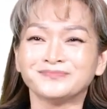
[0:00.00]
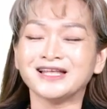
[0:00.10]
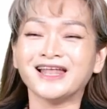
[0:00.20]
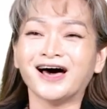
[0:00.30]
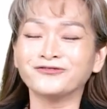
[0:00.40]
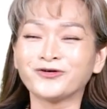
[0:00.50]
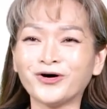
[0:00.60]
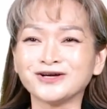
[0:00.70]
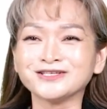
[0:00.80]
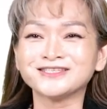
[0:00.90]
But of
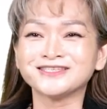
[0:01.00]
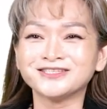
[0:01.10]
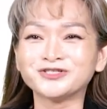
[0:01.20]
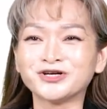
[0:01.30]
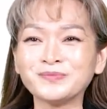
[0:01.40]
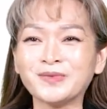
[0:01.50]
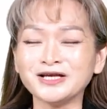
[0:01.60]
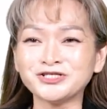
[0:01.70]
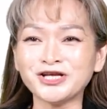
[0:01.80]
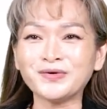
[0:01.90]
course, during
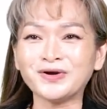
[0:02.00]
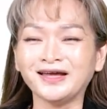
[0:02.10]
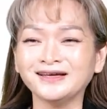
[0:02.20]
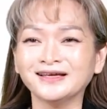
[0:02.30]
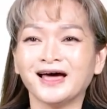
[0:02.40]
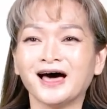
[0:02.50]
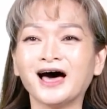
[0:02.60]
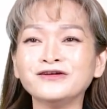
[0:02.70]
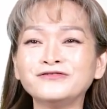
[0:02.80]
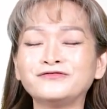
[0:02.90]
my sharing,
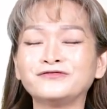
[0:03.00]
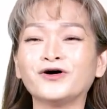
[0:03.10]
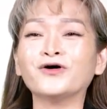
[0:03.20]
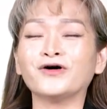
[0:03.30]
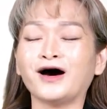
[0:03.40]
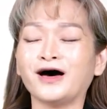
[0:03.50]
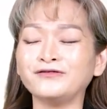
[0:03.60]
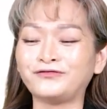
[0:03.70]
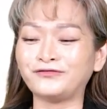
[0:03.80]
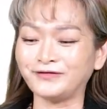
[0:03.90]
I've
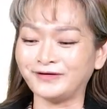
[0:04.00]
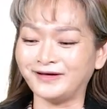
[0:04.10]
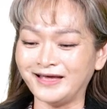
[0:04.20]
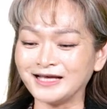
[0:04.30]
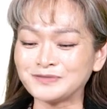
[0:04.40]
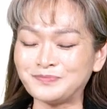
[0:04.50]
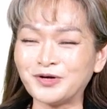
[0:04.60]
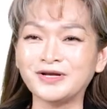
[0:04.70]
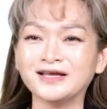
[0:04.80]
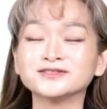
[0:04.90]

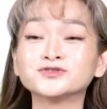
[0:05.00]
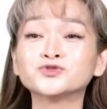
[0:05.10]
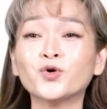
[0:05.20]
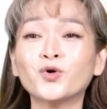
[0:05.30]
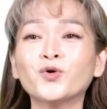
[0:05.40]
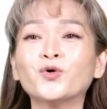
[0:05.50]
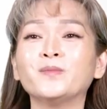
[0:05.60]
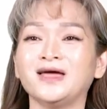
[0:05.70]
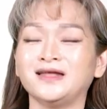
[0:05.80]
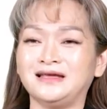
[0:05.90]
experienced so
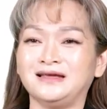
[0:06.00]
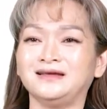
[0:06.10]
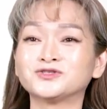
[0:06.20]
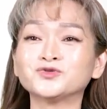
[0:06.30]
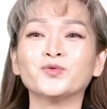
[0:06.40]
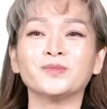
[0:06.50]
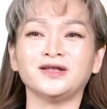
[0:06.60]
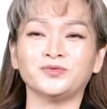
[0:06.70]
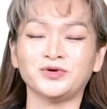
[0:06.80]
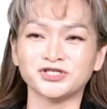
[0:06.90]

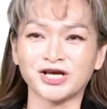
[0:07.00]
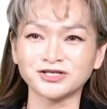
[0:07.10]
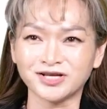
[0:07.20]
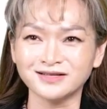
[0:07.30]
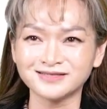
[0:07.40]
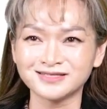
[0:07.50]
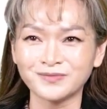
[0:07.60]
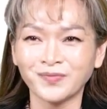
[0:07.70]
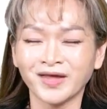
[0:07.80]
many rejections.